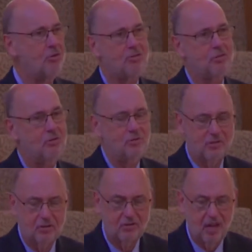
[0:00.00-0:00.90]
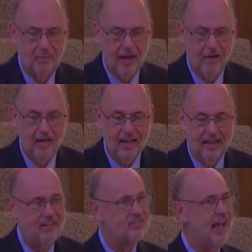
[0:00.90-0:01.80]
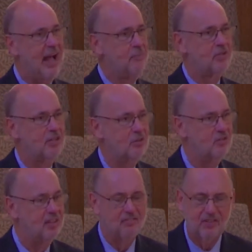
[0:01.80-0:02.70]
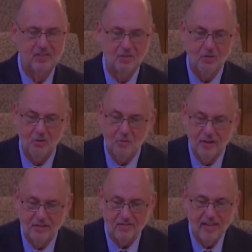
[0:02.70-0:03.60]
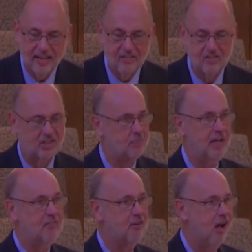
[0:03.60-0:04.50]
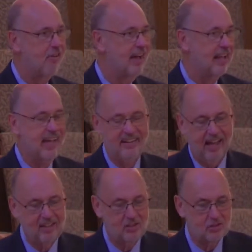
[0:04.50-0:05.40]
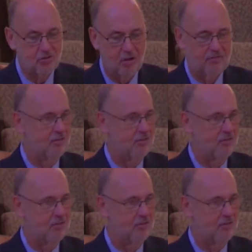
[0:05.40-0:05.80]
truths are somehow less absolute than physical ones is just plain wrong. Again, not just wrong for